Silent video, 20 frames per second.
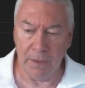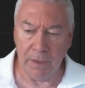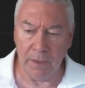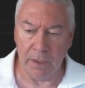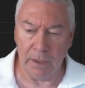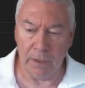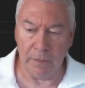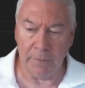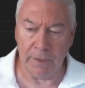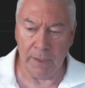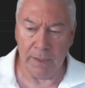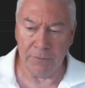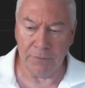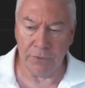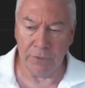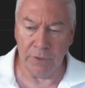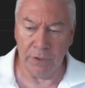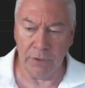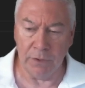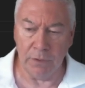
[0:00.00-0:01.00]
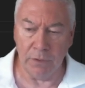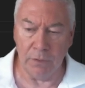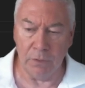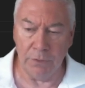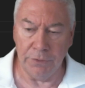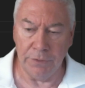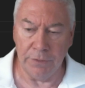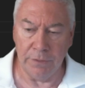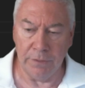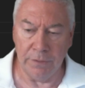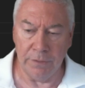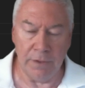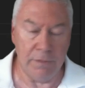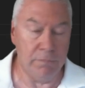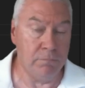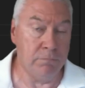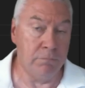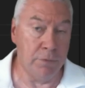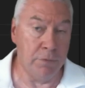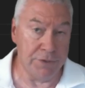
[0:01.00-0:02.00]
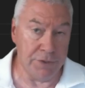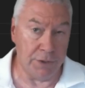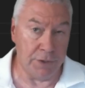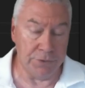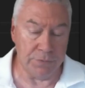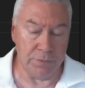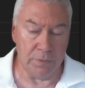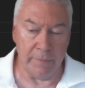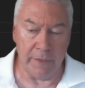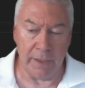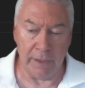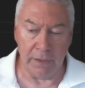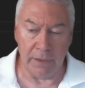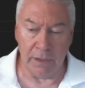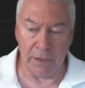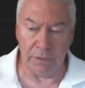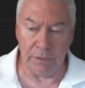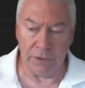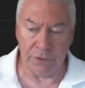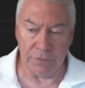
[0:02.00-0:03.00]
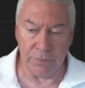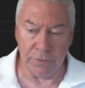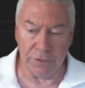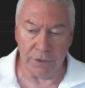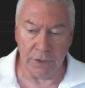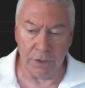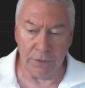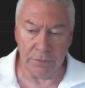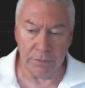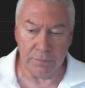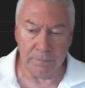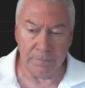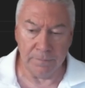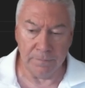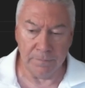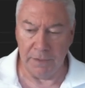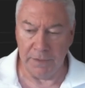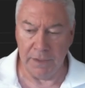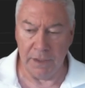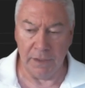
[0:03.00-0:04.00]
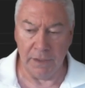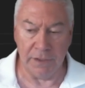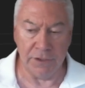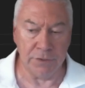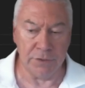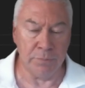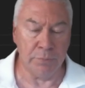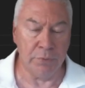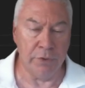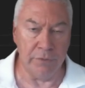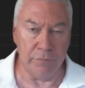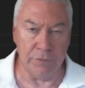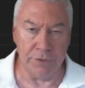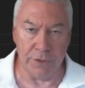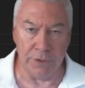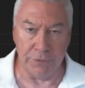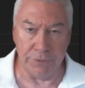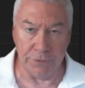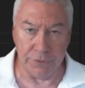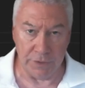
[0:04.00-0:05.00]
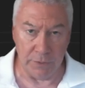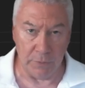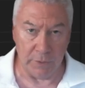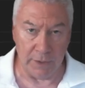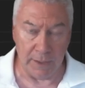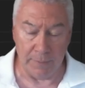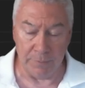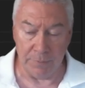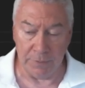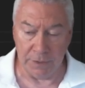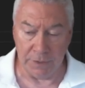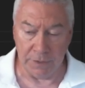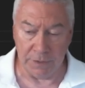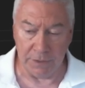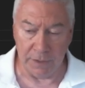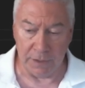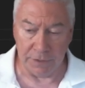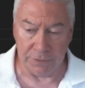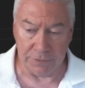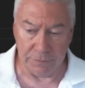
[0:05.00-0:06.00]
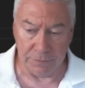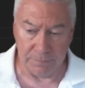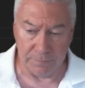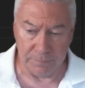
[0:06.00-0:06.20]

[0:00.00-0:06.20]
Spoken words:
and I'm capturing the results from that in this result, and then I can just print result to see what happened in the test.